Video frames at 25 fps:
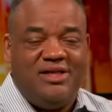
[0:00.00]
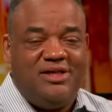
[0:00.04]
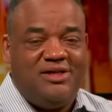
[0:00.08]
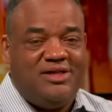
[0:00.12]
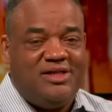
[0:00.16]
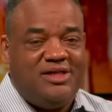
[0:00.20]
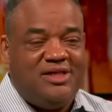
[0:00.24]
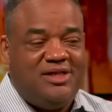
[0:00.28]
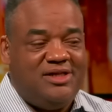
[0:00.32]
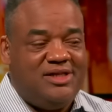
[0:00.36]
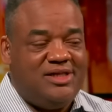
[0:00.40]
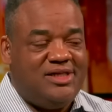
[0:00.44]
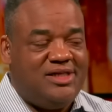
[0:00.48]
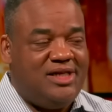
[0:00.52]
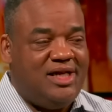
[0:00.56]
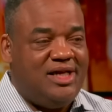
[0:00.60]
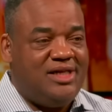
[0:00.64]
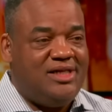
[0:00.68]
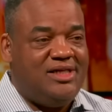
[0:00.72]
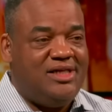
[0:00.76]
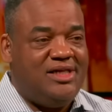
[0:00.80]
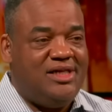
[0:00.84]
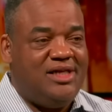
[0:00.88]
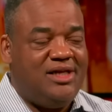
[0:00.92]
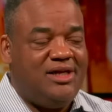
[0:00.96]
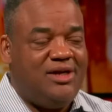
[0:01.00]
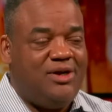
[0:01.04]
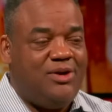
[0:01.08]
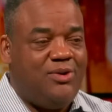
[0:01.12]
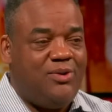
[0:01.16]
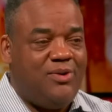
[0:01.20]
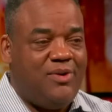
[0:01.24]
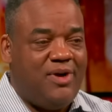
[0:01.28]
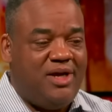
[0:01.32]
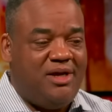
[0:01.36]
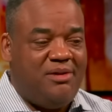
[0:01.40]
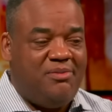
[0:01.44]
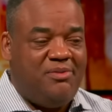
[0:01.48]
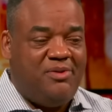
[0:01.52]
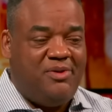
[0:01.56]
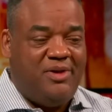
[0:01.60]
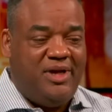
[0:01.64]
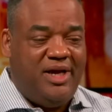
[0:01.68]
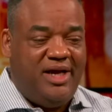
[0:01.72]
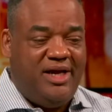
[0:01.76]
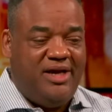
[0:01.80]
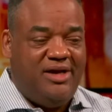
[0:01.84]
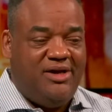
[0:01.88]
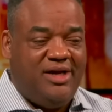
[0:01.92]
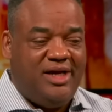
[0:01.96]
There's such an incredible
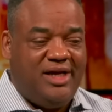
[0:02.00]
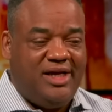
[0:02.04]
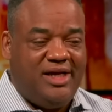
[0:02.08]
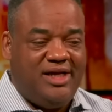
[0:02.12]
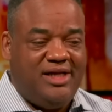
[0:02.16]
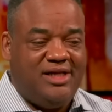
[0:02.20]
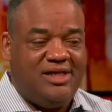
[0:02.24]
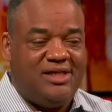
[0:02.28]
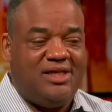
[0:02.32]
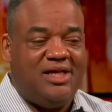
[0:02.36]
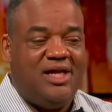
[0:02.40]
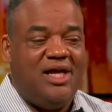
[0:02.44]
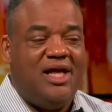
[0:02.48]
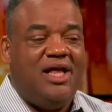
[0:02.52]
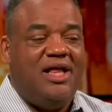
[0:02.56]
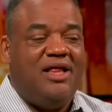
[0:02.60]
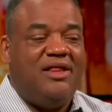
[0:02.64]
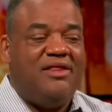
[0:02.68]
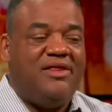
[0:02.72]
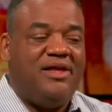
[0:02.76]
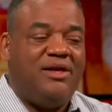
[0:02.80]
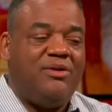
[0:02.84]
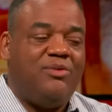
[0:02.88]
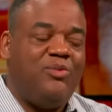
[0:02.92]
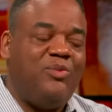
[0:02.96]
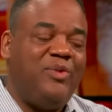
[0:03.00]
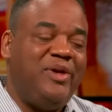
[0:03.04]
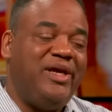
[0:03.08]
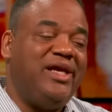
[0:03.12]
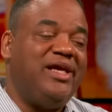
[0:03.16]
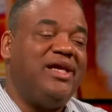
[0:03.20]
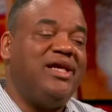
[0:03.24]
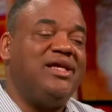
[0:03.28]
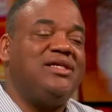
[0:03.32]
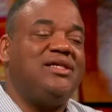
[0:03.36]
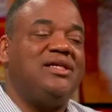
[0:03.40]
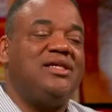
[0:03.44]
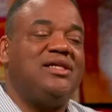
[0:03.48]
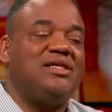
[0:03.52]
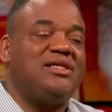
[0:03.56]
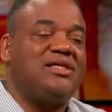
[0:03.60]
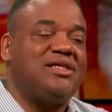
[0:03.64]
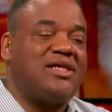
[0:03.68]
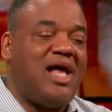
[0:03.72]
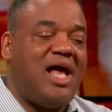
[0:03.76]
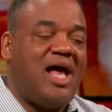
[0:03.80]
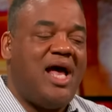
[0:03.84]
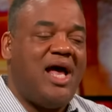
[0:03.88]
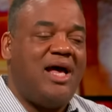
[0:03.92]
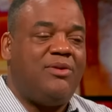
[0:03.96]
arrogance that we get to
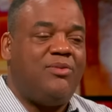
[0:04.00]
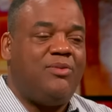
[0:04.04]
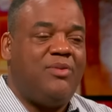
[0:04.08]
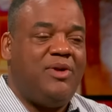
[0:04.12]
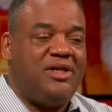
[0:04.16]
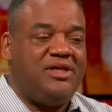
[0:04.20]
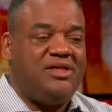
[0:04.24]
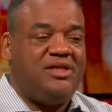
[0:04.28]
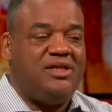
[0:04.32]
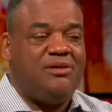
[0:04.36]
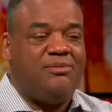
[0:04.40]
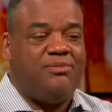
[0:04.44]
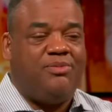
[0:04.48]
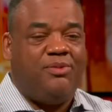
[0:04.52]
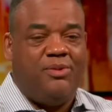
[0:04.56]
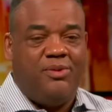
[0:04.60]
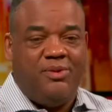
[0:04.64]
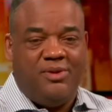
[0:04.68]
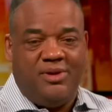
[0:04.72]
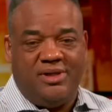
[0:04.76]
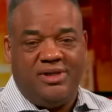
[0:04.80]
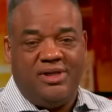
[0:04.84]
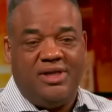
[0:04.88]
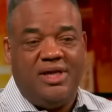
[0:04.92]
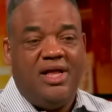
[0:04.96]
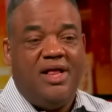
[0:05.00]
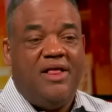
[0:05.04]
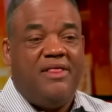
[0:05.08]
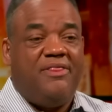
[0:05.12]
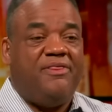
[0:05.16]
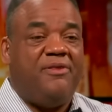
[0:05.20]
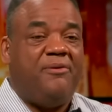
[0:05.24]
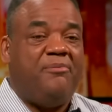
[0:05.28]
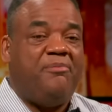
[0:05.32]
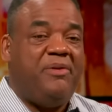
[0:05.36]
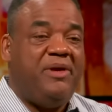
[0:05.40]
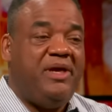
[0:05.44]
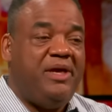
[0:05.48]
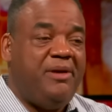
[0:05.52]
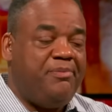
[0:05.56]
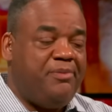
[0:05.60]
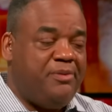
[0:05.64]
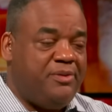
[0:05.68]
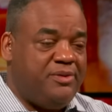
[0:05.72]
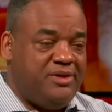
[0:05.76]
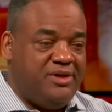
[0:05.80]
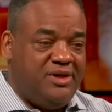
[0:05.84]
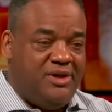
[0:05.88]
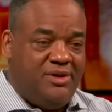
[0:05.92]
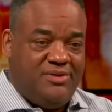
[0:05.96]
decide what's important. The
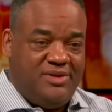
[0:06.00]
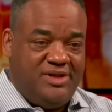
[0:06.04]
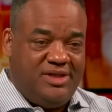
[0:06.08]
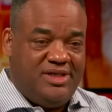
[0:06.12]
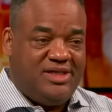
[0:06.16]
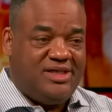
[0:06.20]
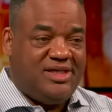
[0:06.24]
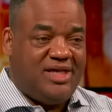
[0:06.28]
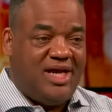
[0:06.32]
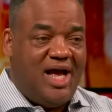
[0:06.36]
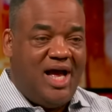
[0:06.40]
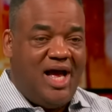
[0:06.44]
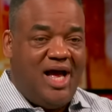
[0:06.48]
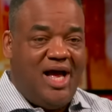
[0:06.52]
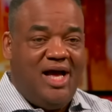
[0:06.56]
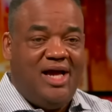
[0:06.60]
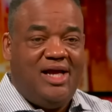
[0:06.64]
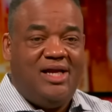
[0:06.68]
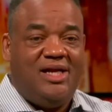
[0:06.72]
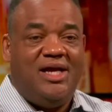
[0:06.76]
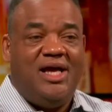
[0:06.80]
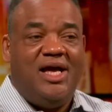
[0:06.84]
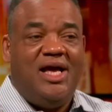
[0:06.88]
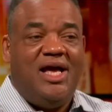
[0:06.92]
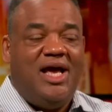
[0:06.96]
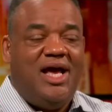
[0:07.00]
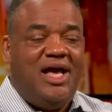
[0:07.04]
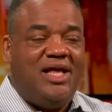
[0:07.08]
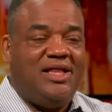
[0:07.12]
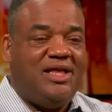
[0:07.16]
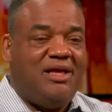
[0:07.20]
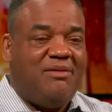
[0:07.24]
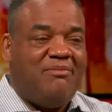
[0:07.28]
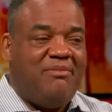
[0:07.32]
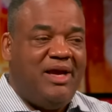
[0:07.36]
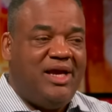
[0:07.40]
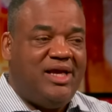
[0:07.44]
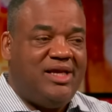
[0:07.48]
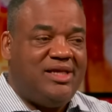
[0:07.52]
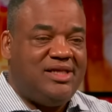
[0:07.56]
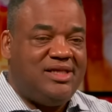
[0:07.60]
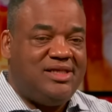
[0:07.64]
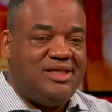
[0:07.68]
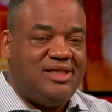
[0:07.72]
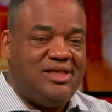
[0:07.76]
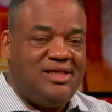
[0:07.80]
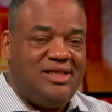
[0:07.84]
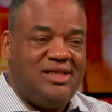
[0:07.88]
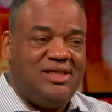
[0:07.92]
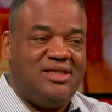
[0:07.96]
people don't decide, and they make
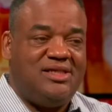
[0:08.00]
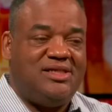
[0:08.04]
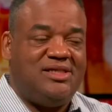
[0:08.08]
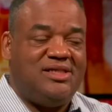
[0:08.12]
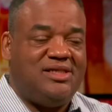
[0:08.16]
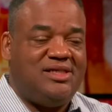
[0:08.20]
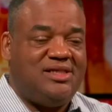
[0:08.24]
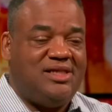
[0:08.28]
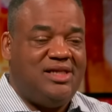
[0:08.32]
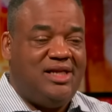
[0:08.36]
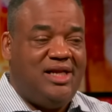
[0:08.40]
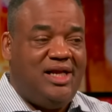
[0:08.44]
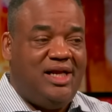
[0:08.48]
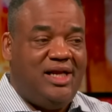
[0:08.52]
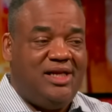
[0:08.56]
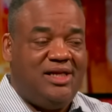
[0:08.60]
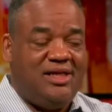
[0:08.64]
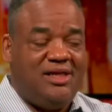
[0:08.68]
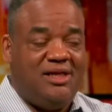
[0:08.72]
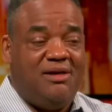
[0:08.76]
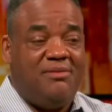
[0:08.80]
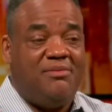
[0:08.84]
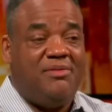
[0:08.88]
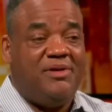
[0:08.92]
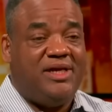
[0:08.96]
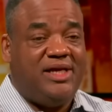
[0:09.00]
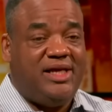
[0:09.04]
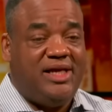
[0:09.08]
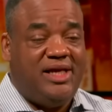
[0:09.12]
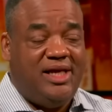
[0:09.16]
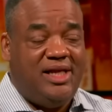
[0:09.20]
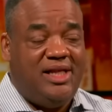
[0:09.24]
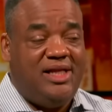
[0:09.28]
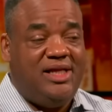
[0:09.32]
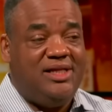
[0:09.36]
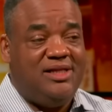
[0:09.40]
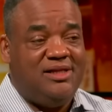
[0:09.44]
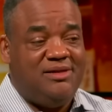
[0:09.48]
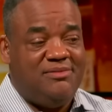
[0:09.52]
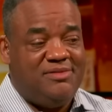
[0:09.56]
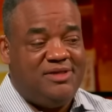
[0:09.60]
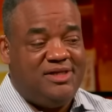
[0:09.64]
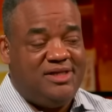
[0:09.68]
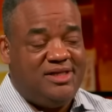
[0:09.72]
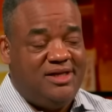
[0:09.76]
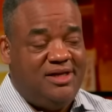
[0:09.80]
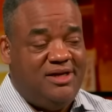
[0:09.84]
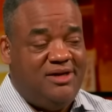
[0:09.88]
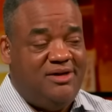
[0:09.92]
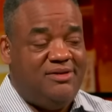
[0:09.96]
decisions that end up killing
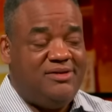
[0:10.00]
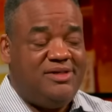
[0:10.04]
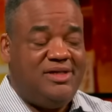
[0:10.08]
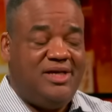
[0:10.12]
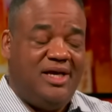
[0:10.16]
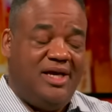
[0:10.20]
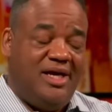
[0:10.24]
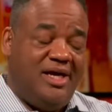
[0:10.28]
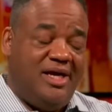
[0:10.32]
themselves.